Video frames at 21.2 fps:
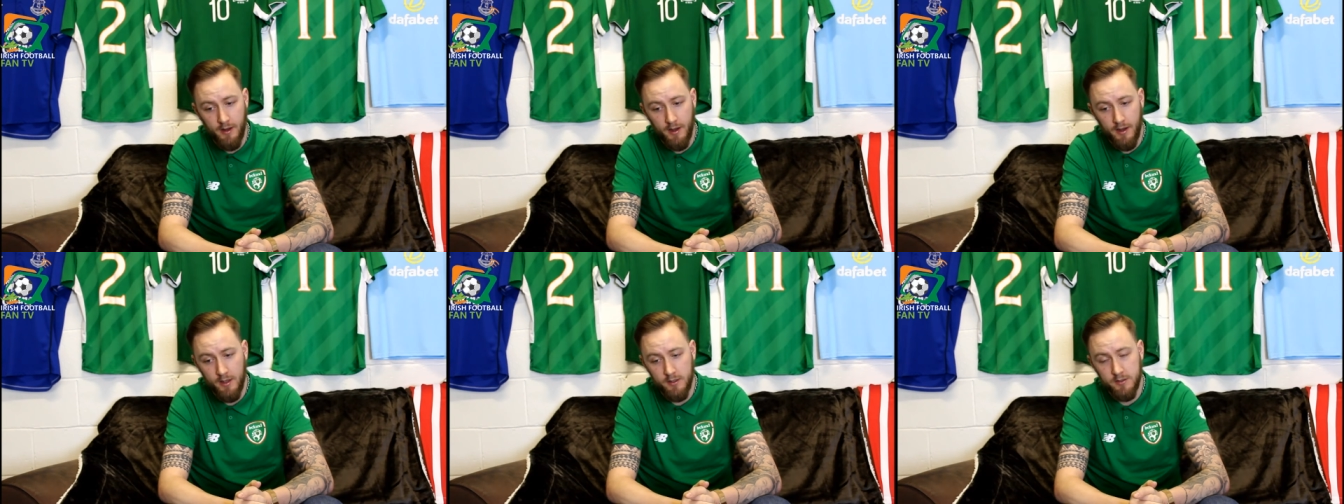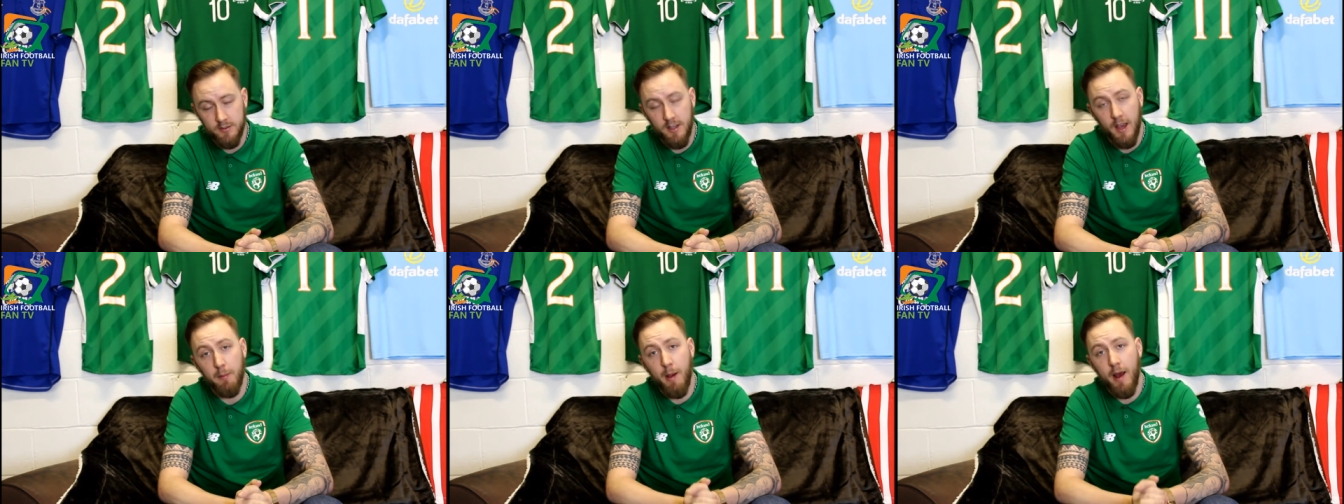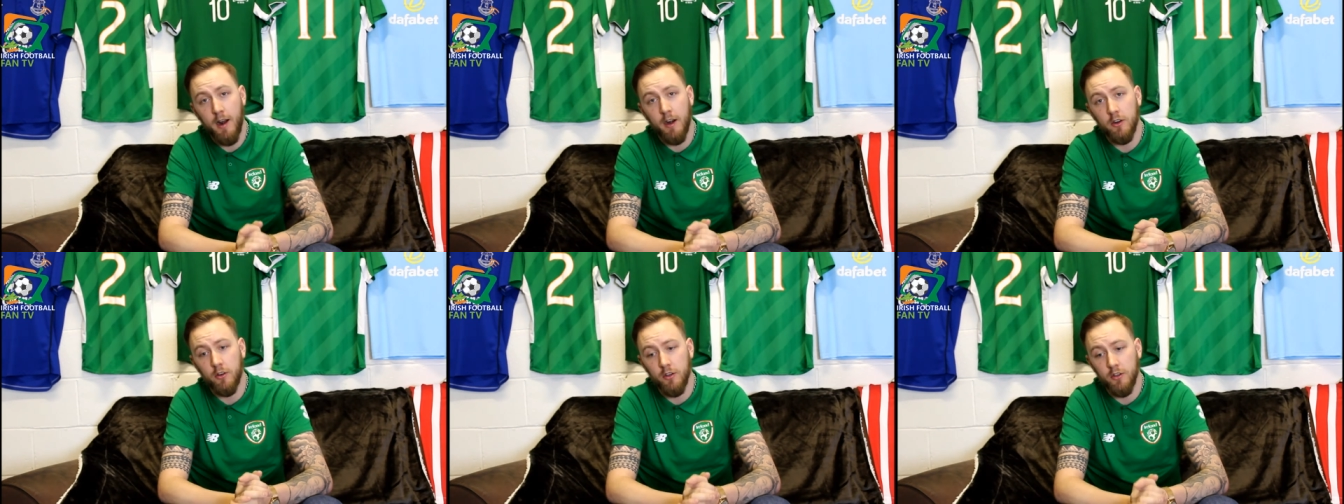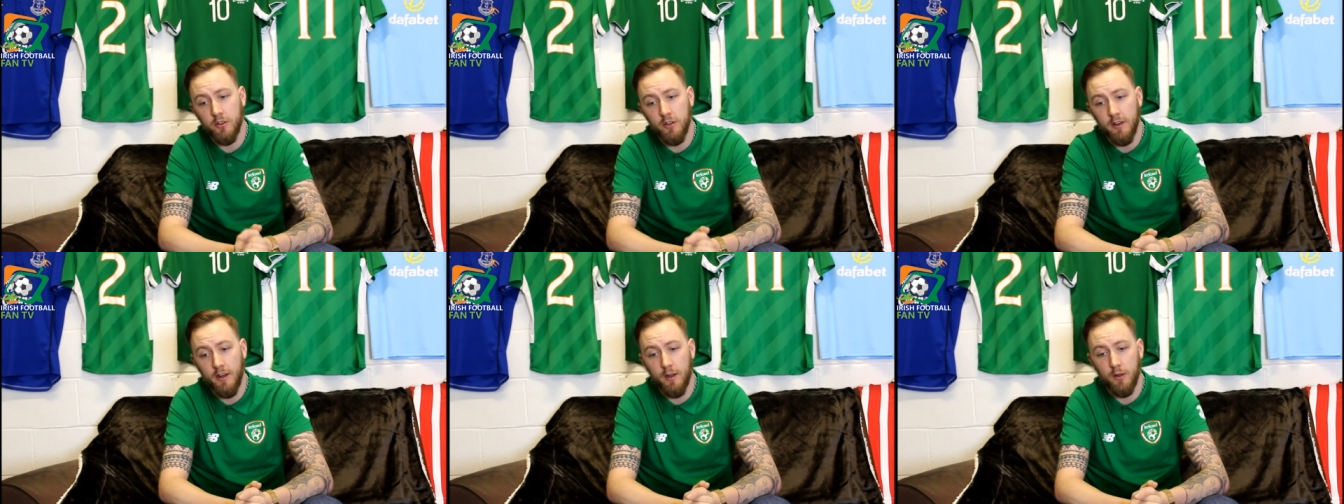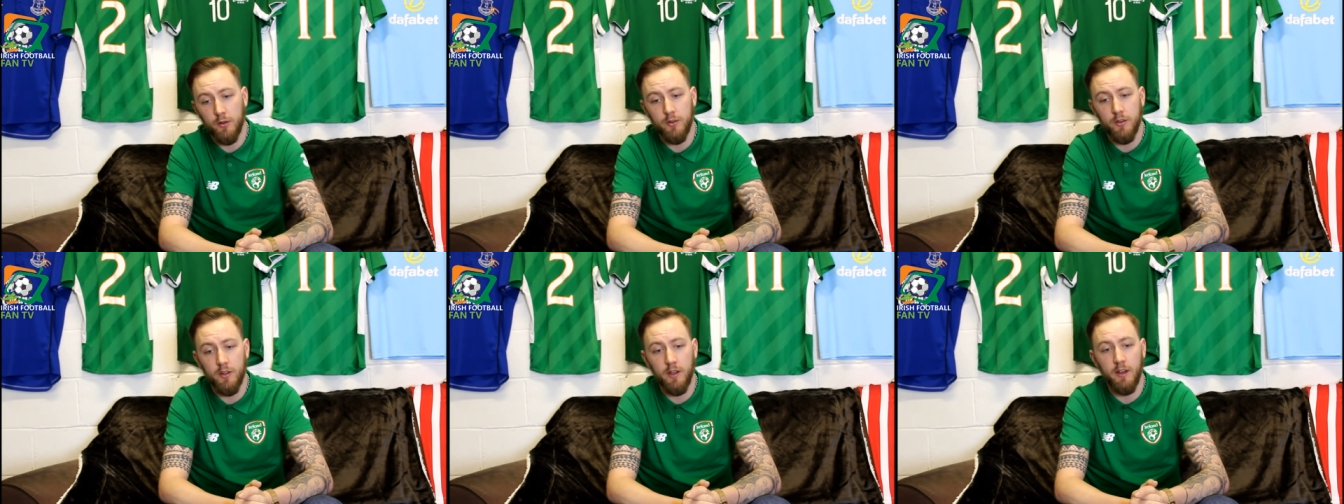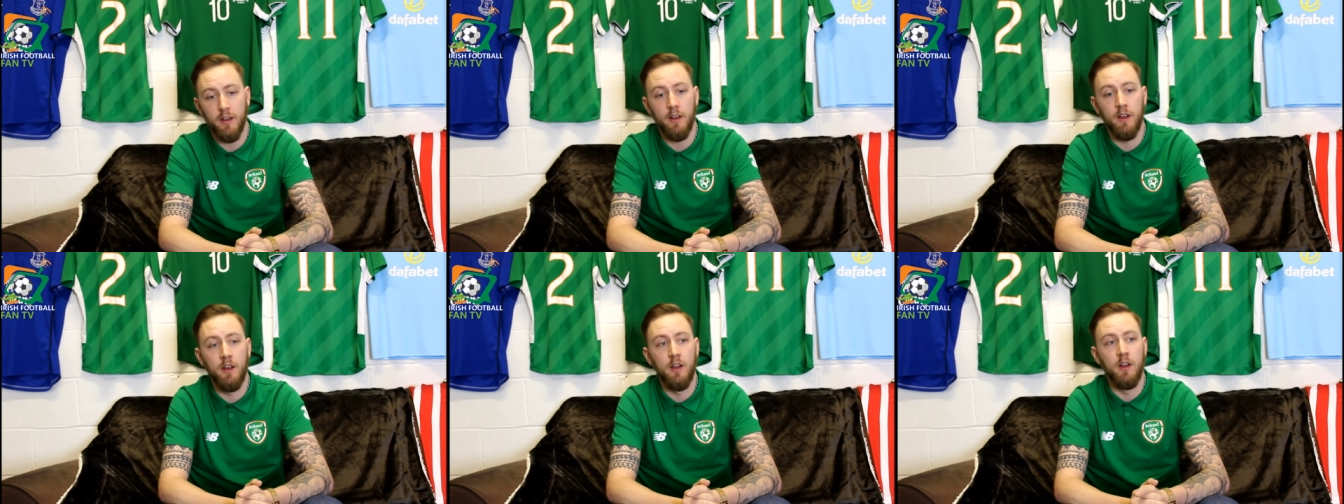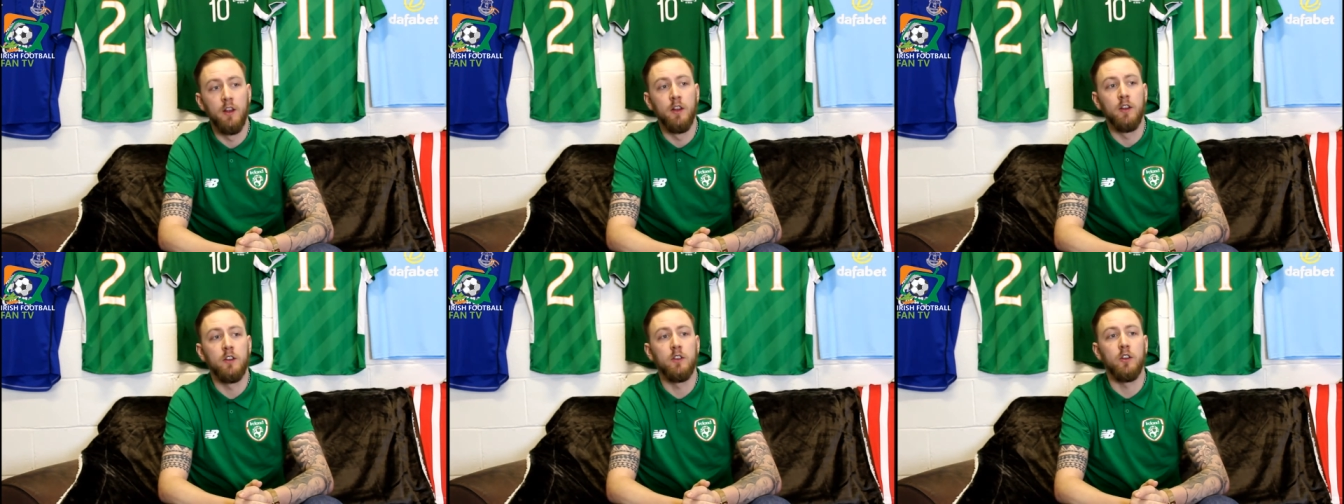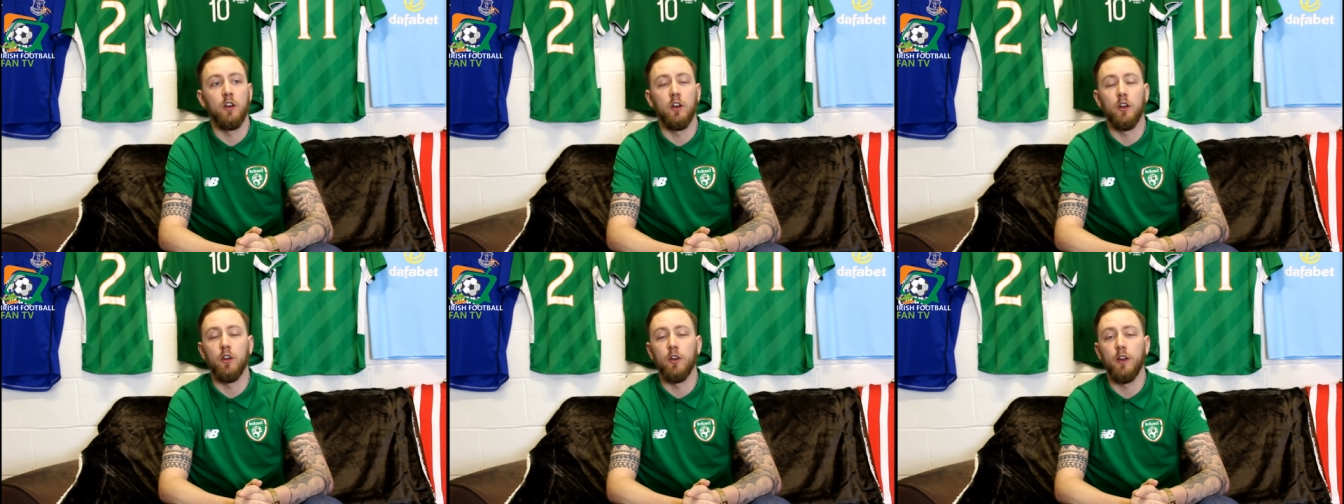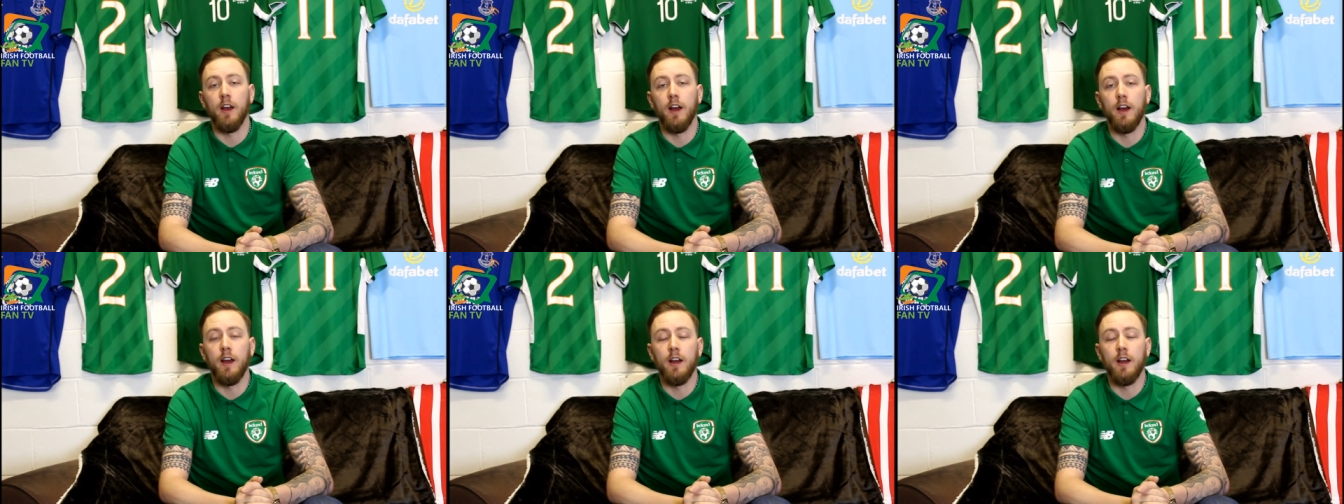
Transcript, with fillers: Uh, Sam Allardyce announced it the other night,